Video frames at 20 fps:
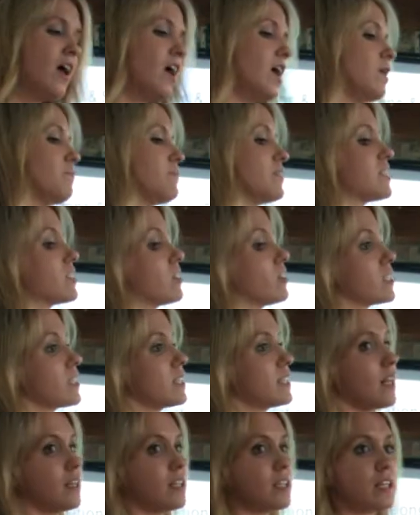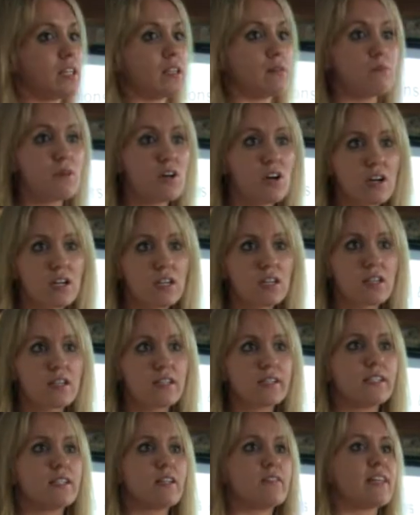And they started selling it in
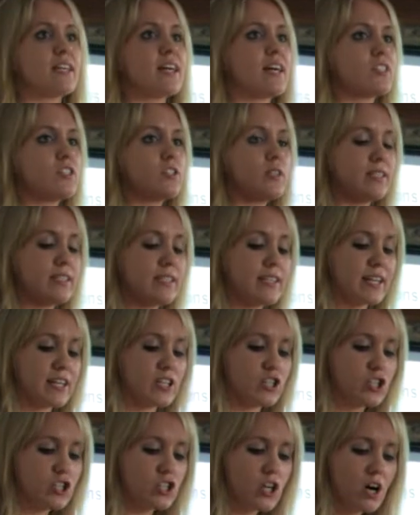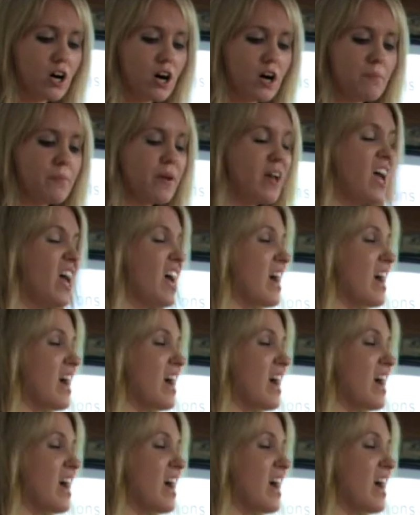markets and in the Katu Honey shop.